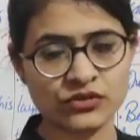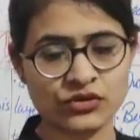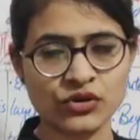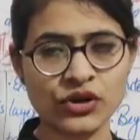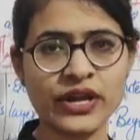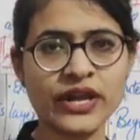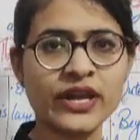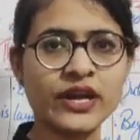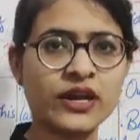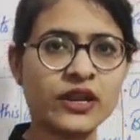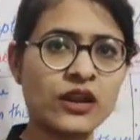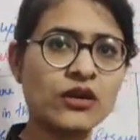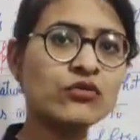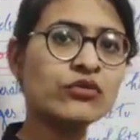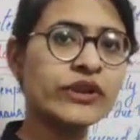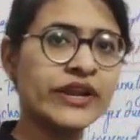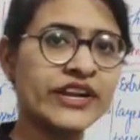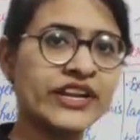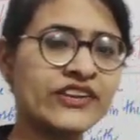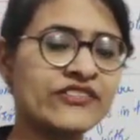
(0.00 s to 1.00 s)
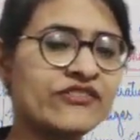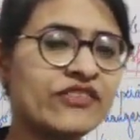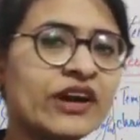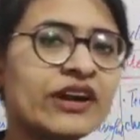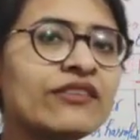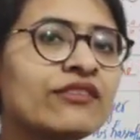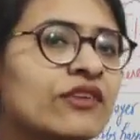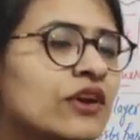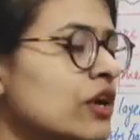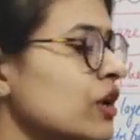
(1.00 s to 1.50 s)
Okay, around
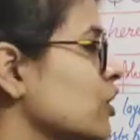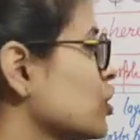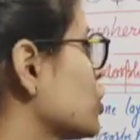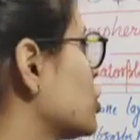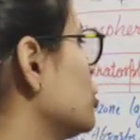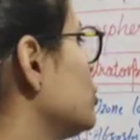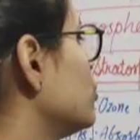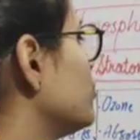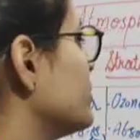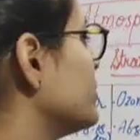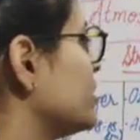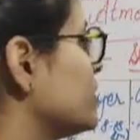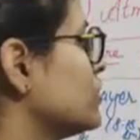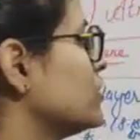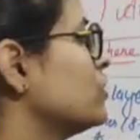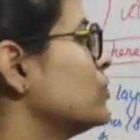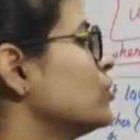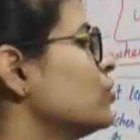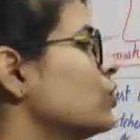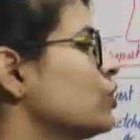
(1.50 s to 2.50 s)
85 kilometer.